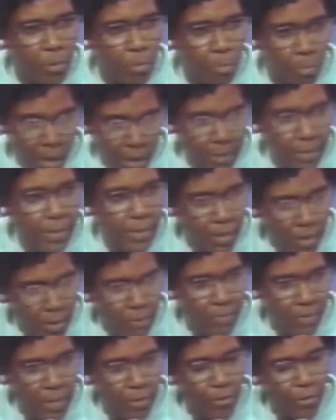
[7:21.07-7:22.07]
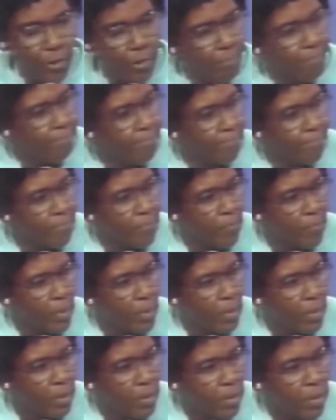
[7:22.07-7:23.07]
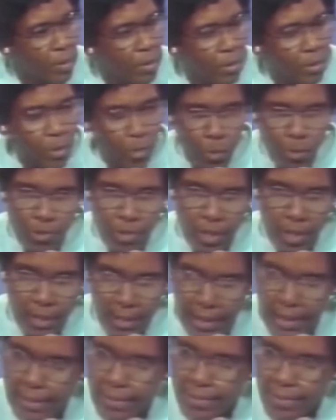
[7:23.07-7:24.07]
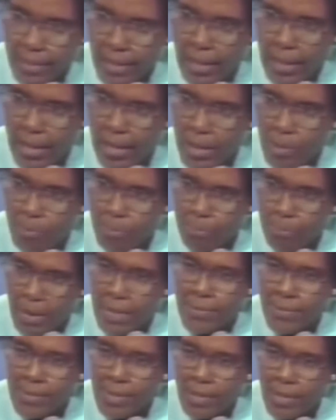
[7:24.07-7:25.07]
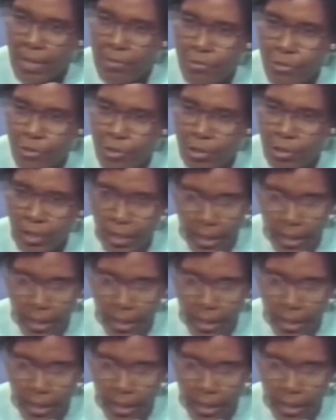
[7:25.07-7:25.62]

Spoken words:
met in convention to select a presidential